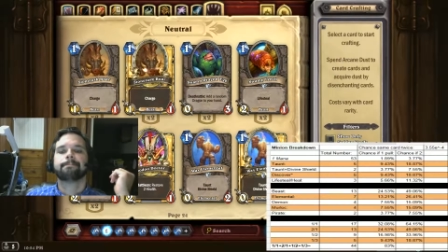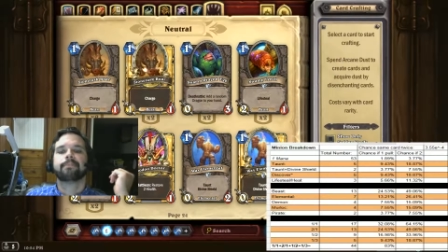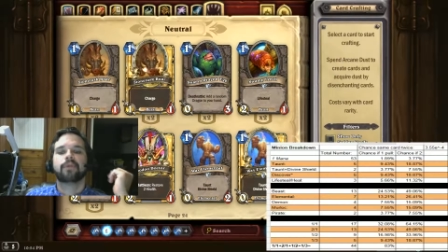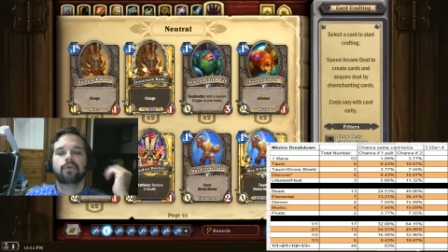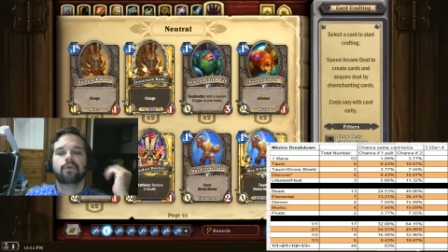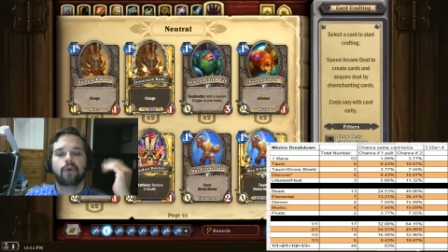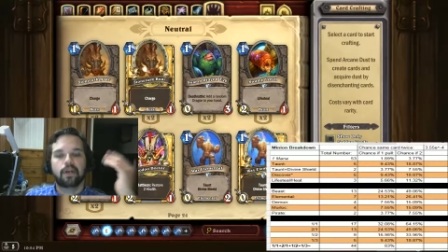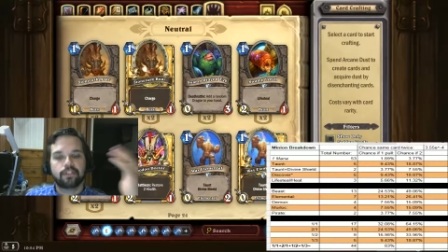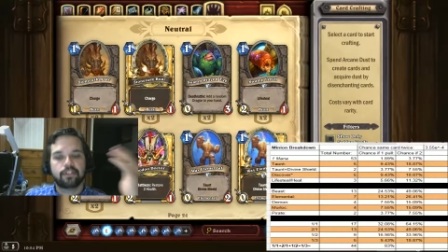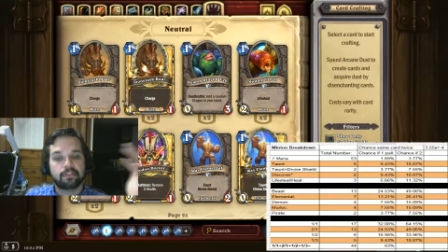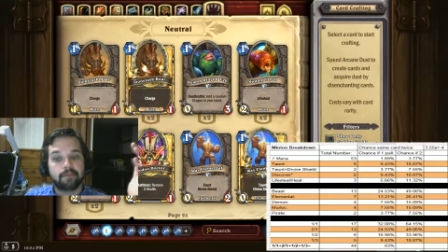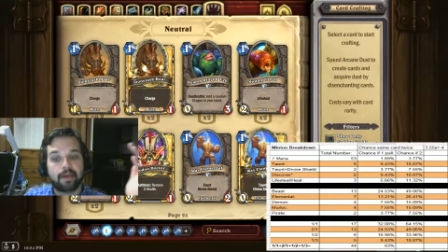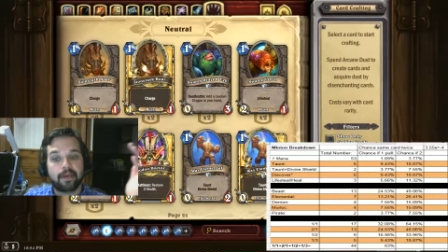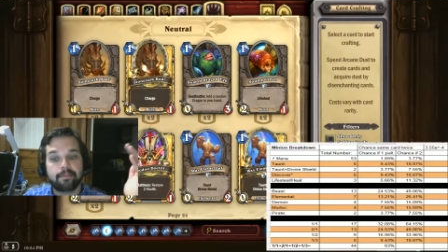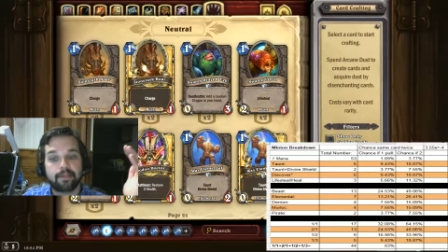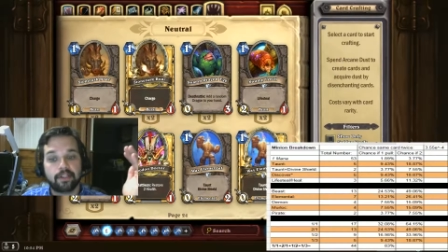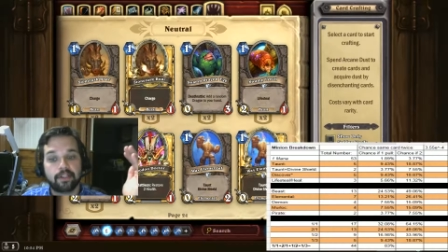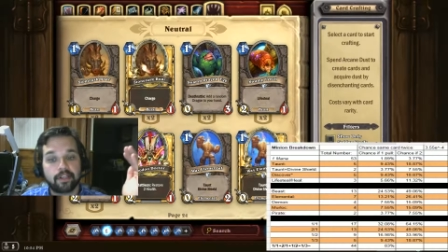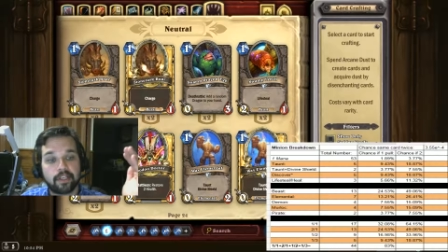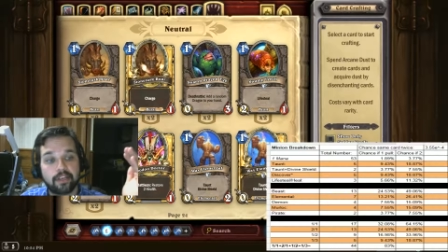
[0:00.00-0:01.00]
You also might be
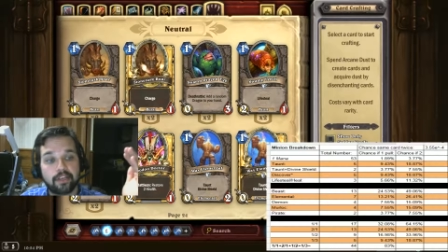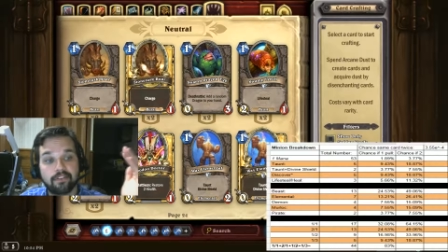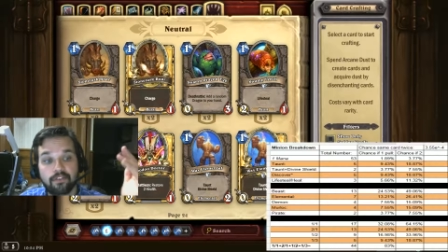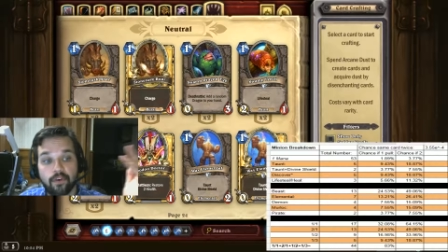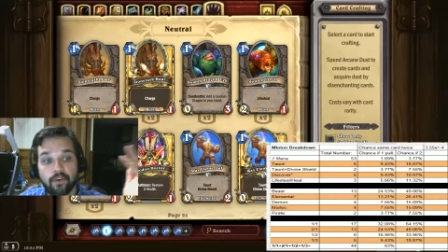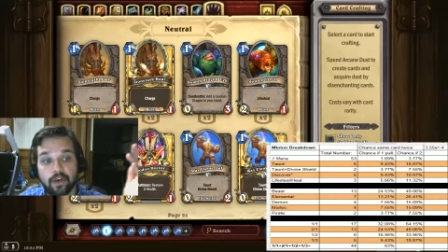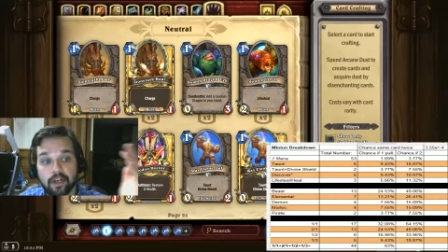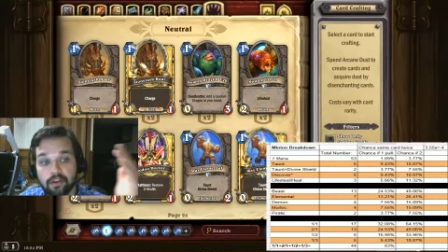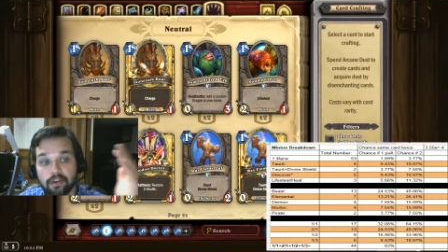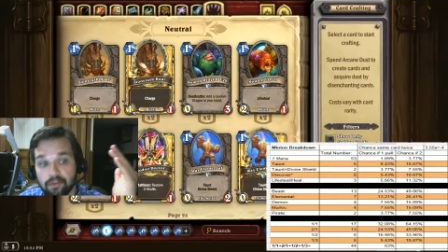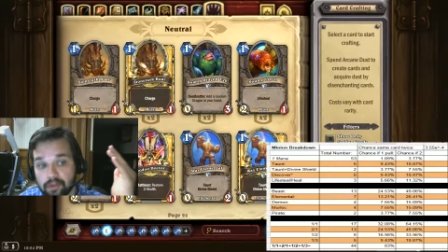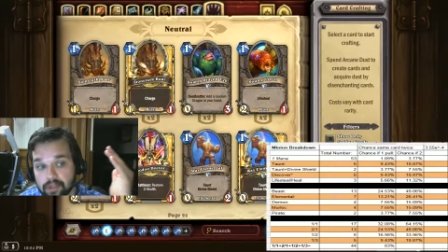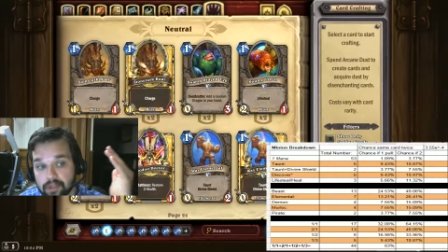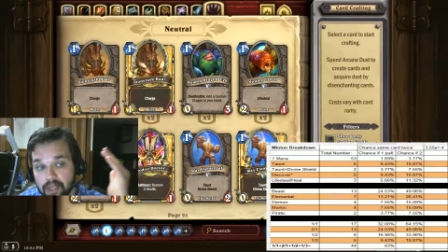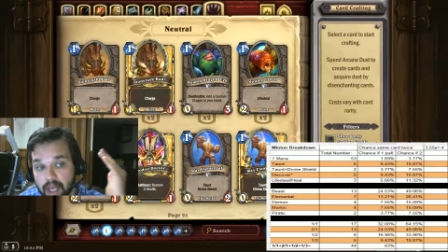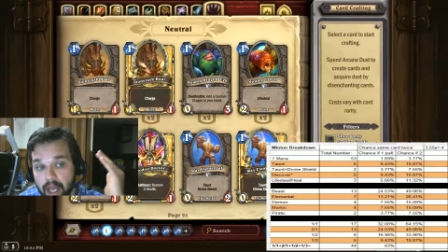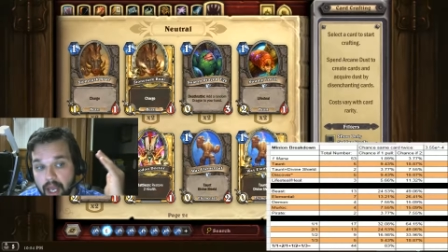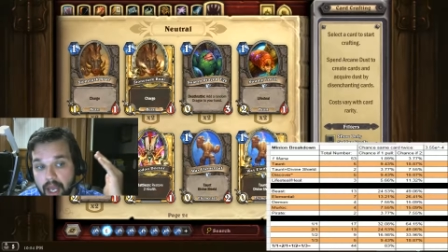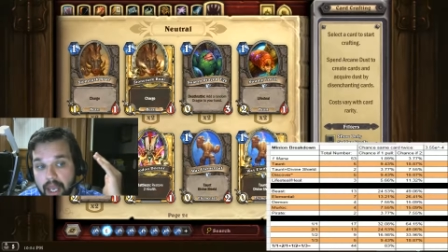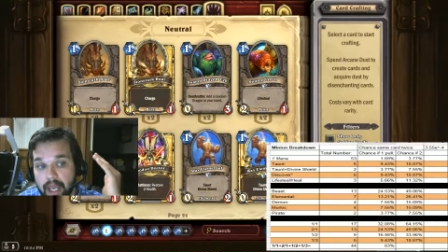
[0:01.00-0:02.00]
looking for
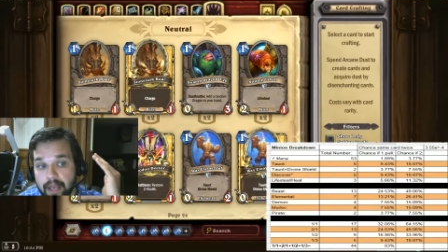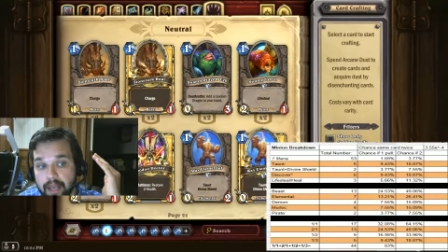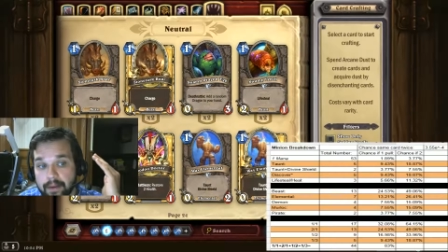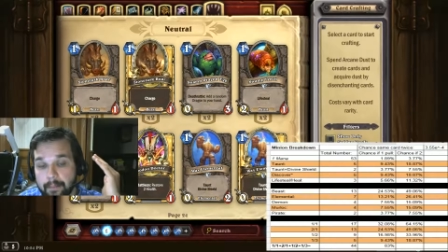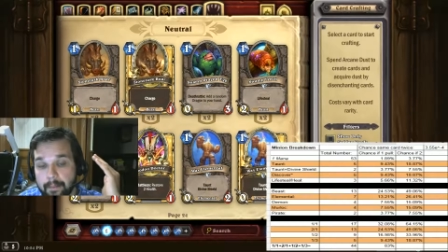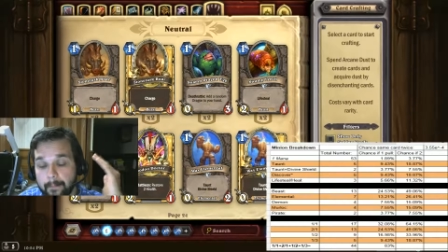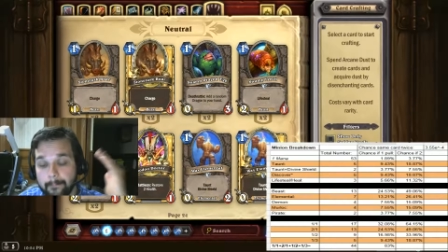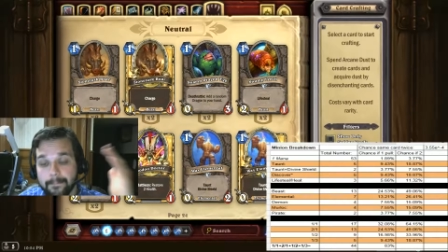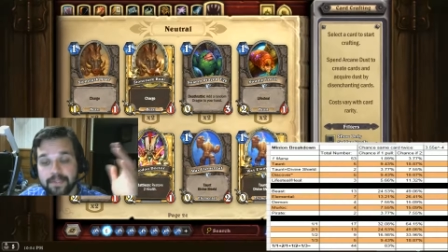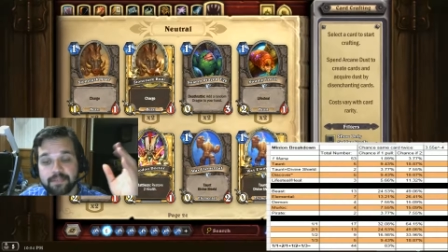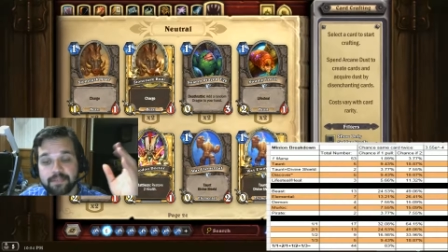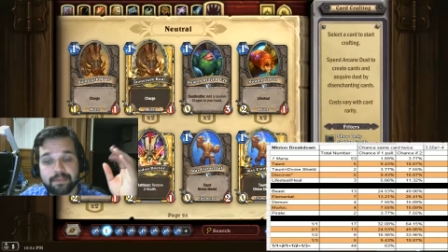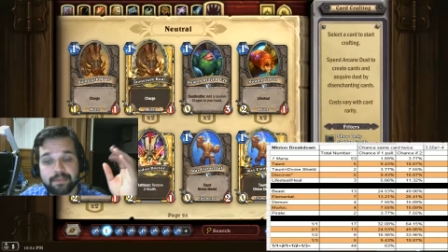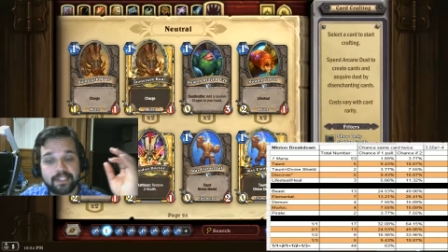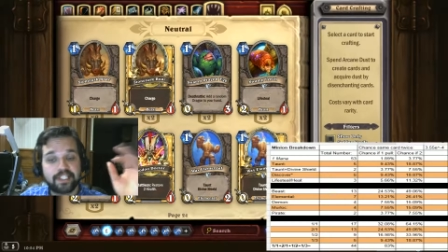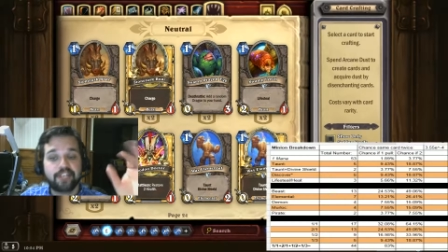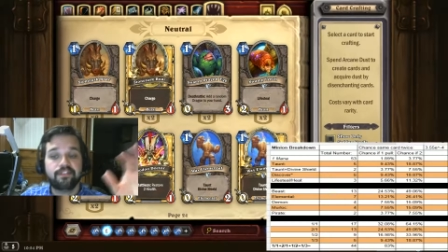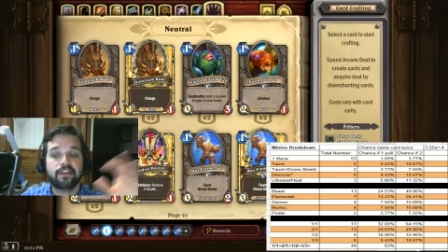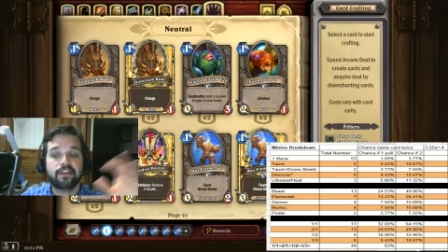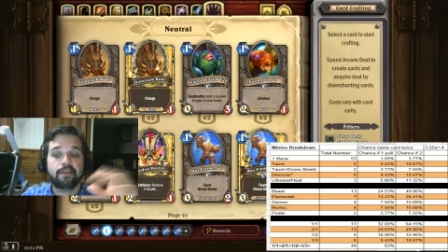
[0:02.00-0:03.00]
a
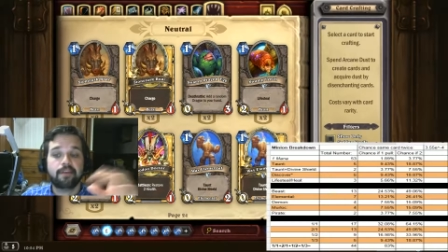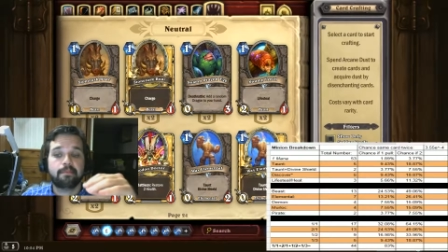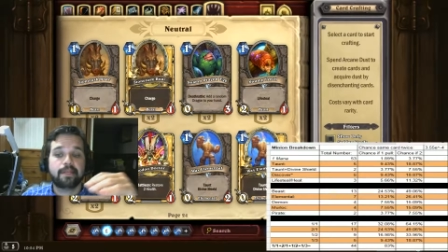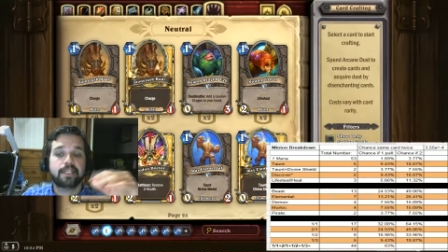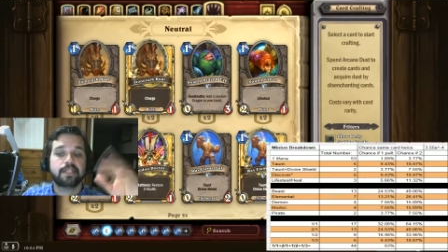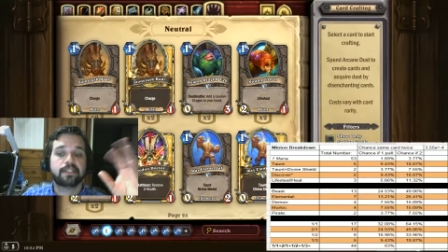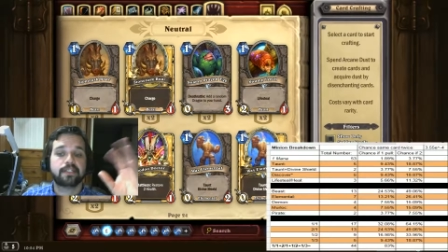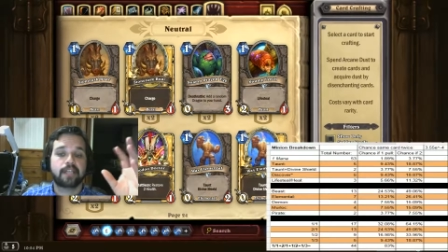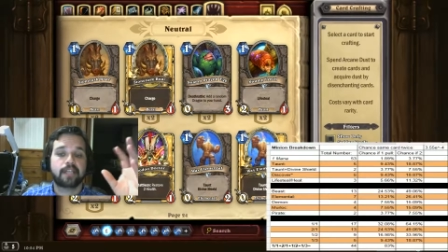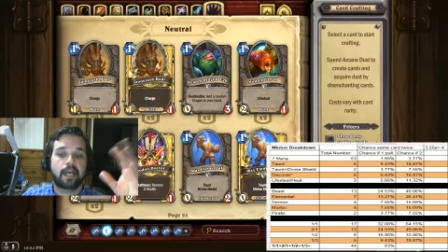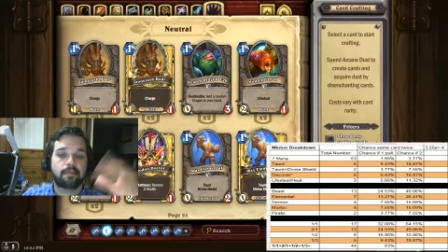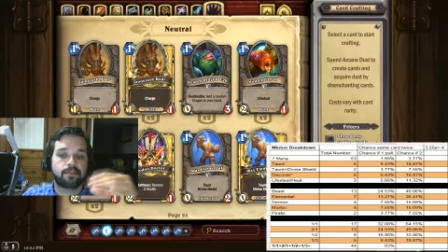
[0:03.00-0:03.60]
specific minion type,